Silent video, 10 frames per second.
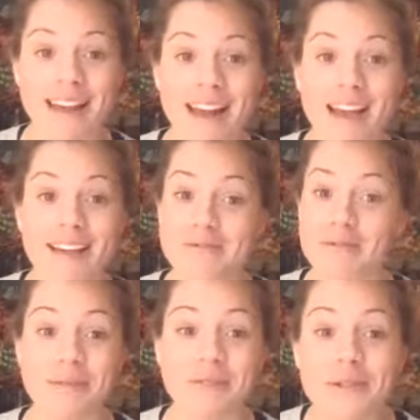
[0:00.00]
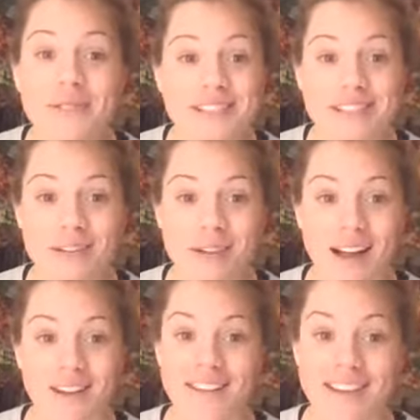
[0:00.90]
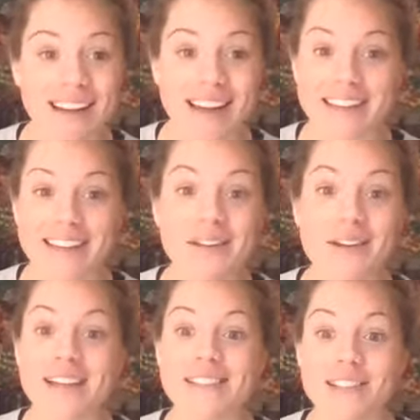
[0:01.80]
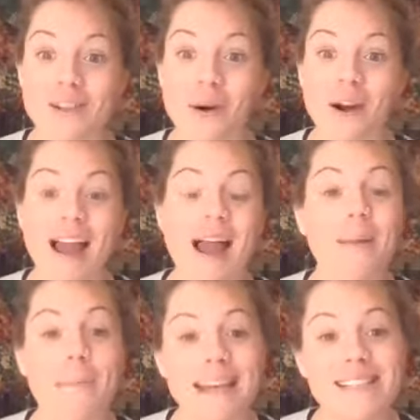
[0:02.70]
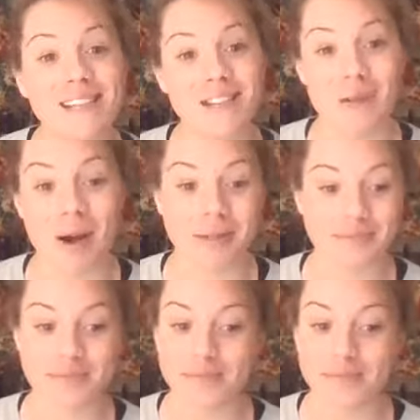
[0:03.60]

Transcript: and I refuse to sit around and let you guys ignore how amazing you are.